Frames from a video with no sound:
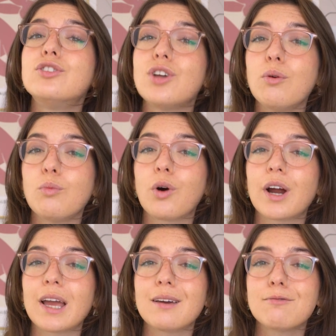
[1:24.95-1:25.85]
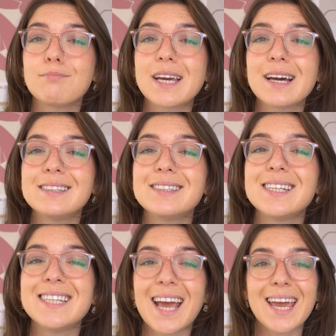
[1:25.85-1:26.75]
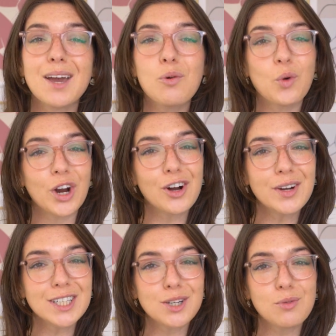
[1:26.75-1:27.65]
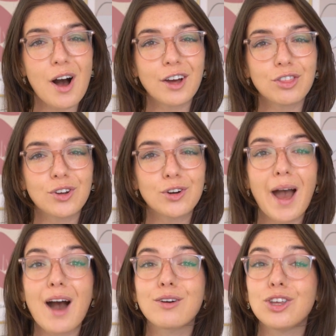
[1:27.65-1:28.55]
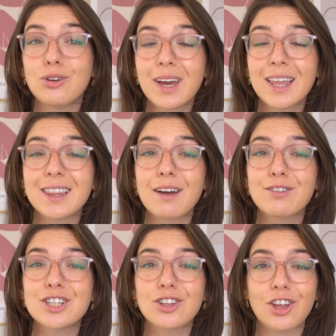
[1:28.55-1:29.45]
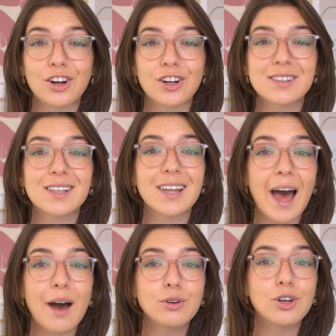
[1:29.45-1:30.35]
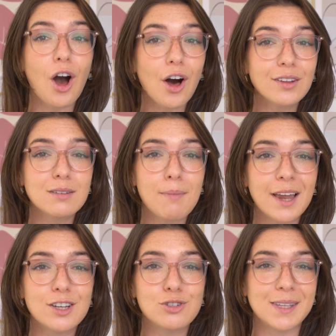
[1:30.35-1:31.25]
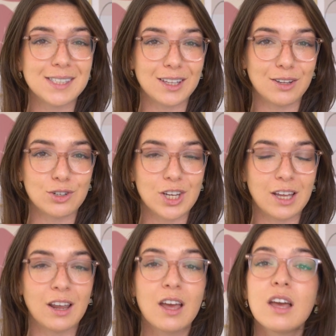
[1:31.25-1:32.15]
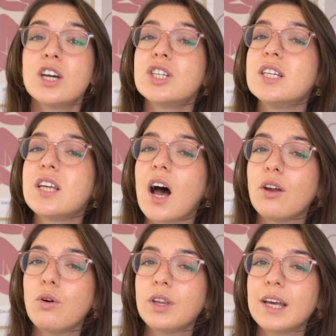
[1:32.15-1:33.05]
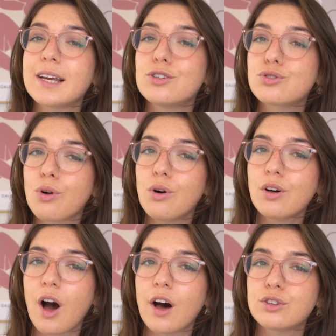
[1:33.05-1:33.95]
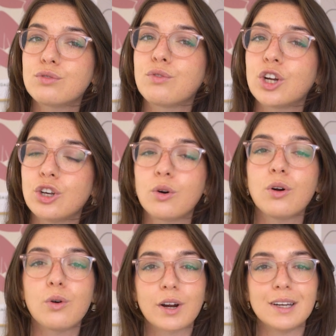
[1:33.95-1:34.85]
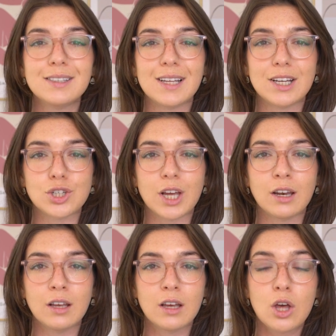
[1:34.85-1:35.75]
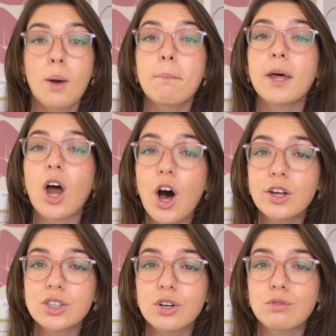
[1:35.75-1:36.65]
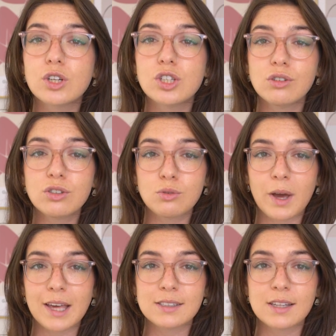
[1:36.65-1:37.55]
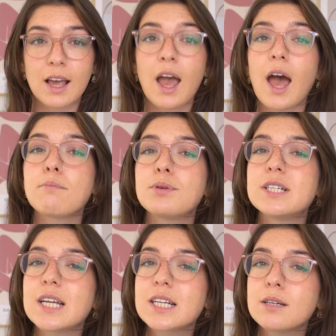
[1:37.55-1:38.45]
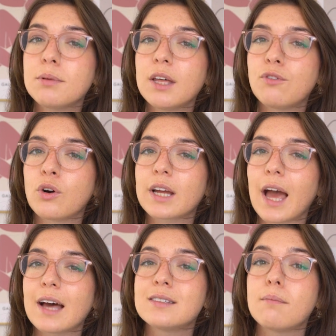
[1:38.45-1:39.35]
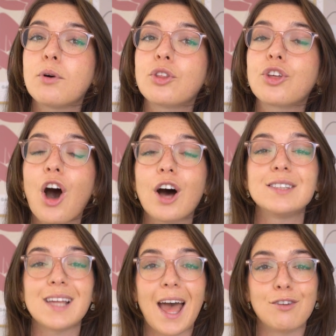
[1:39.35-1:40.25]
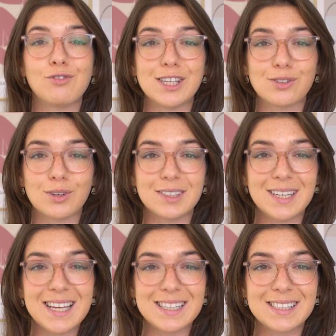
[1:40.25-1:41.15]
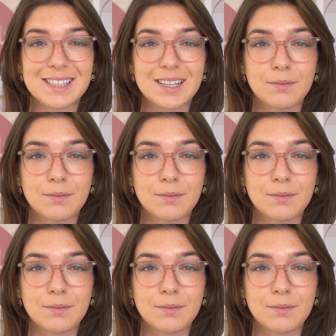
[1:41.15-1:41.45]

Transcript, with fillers: don't worry, because today we're going to walk through how you can leverage Looker's cloud cost management solution to not only control costs for your organization, but also reduce waste and predictably forecast both costs and resource needs.